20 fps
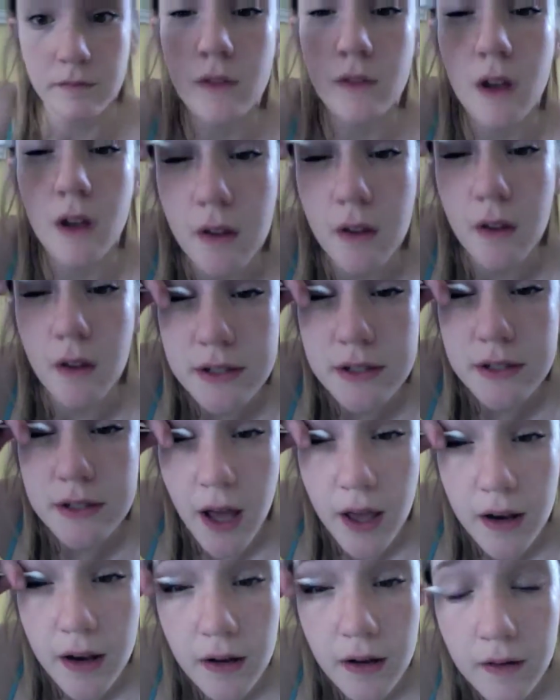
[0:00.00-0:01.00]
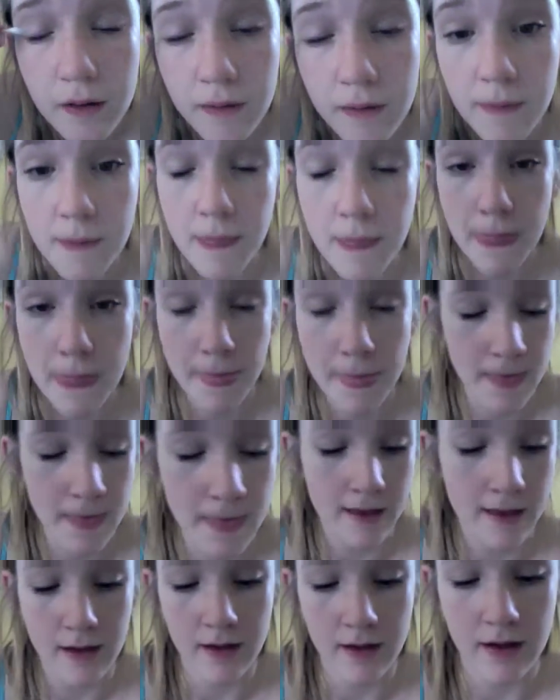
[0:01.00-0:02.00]
Other side.
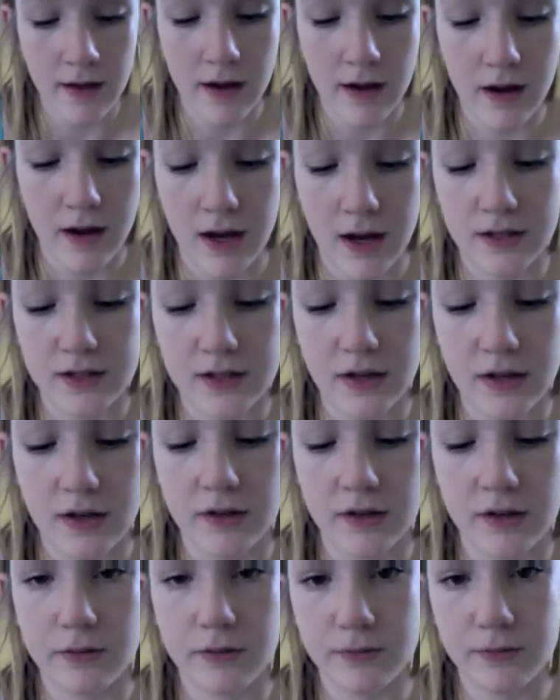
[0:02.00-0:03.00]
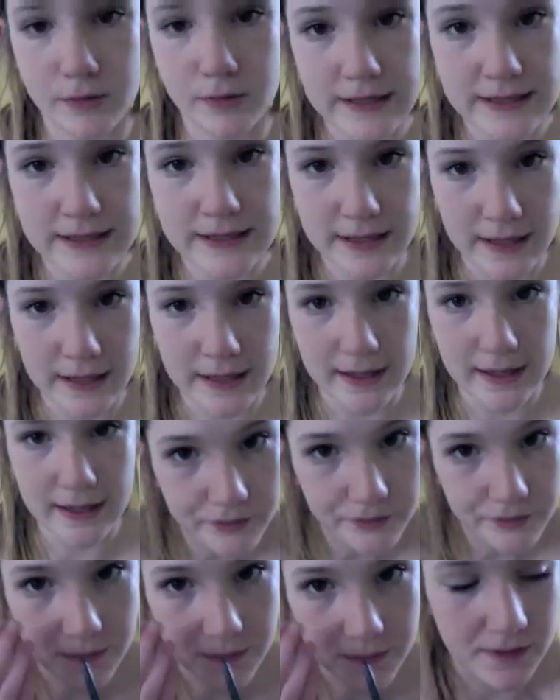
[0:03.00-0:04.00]
Alright, so you twisty
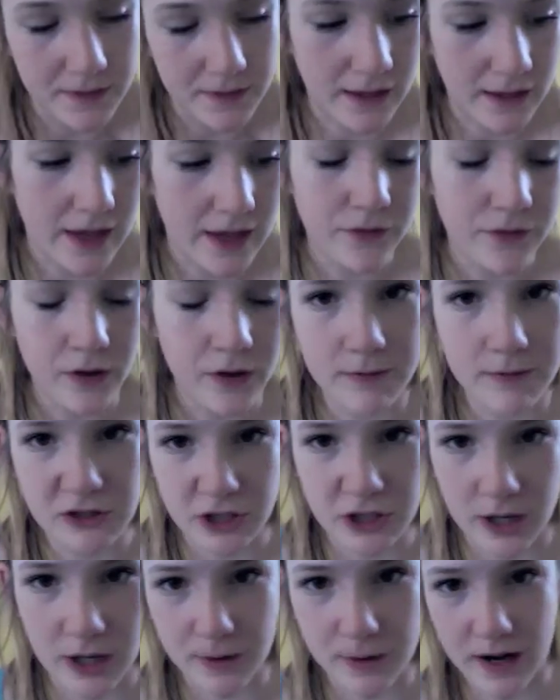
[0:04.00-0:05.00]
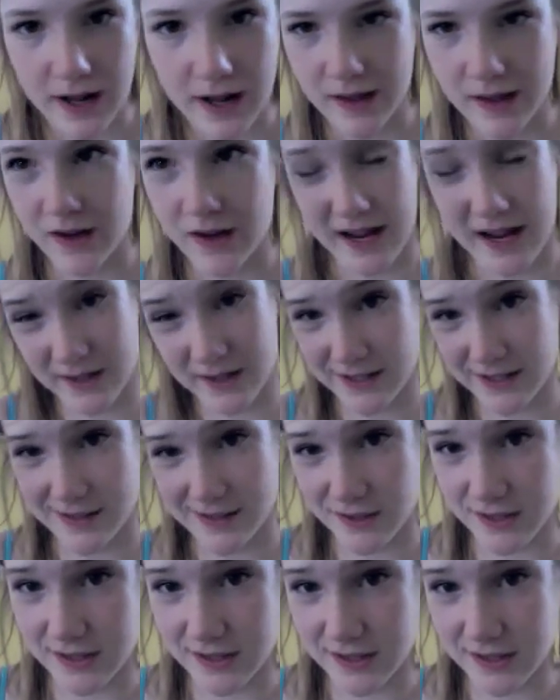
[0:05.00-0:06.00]
up the thing. If you have a sharpener eyeliner, I don't like
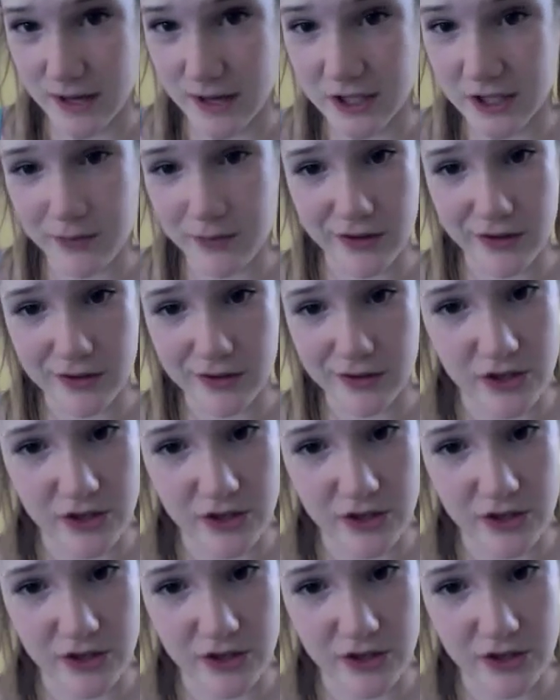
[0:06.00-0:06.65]
those as much, but you just